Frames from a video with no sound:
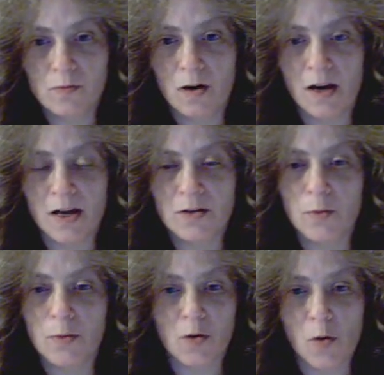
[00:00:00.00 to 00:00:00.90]
I ended
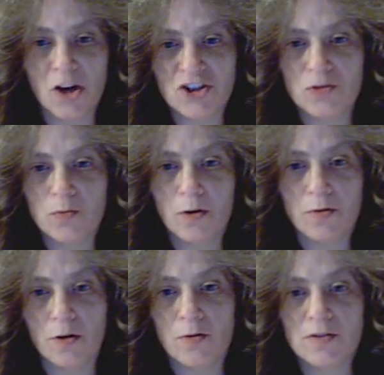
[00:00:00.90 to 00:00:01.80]
with the question, what are
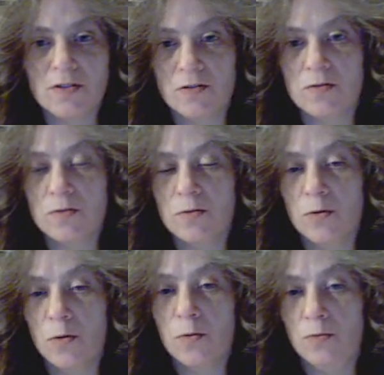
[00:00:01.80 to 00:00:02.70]

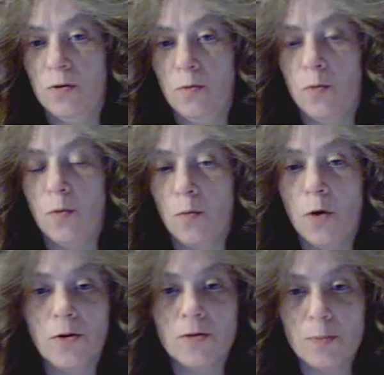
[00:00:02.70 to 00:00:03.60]

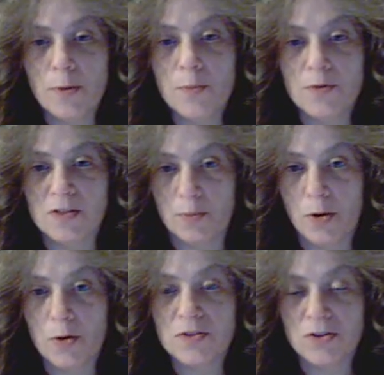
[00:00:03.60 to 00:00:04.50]
the people
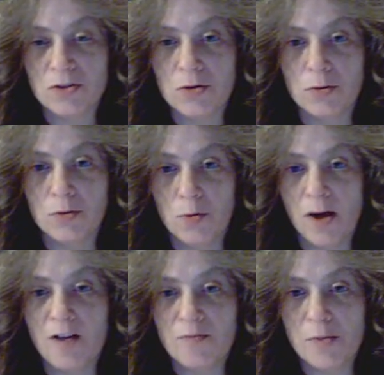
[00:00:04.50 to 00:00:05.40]
supposed to do who
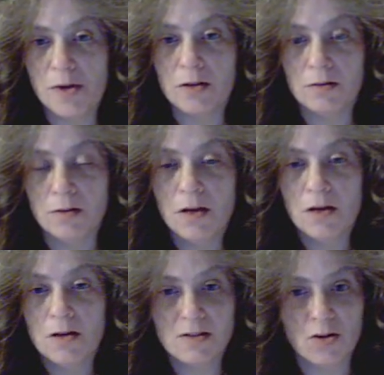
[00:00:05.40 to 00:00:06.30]
have been
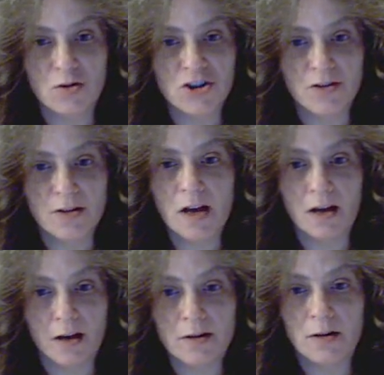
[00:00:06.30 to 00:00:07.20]
socially and
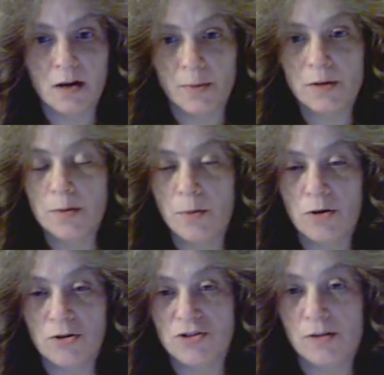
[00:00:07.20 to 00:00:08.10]
economically
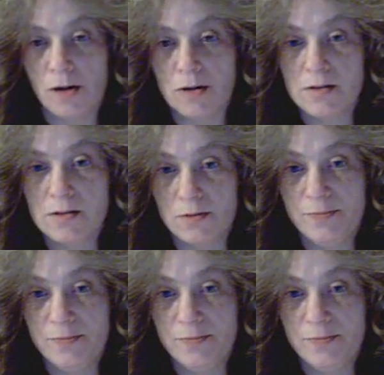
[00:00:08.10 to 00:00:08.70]
marginalized?